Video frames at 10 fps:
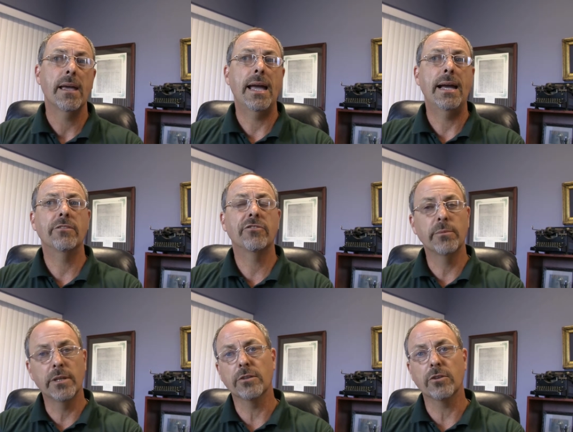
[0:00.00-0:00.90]
at some
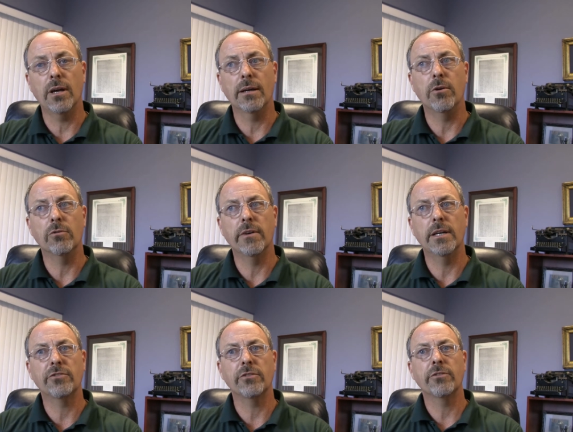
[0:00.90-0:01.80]
of the underlying
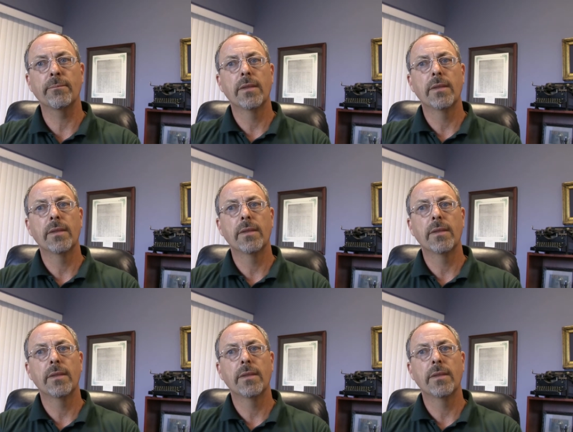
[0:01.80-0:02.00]
motivations.